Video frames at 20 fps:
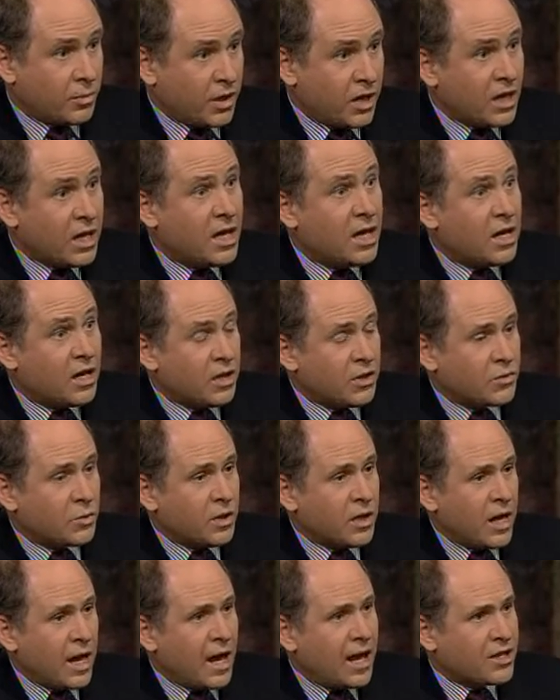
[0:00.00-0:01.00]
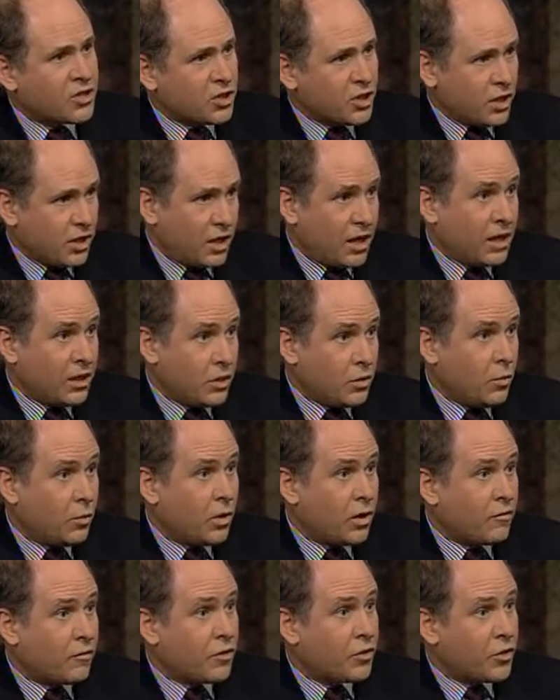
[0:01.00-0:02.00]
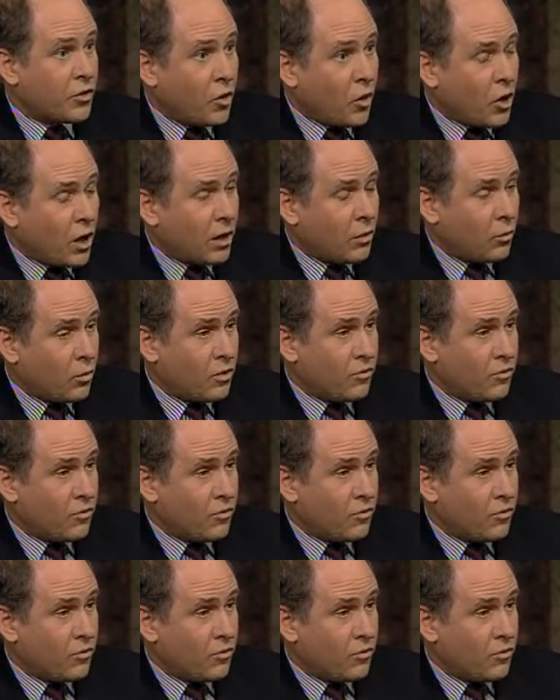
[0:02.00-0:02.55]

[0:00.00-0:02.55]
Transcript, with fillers: But his reaction to that, you would have thought,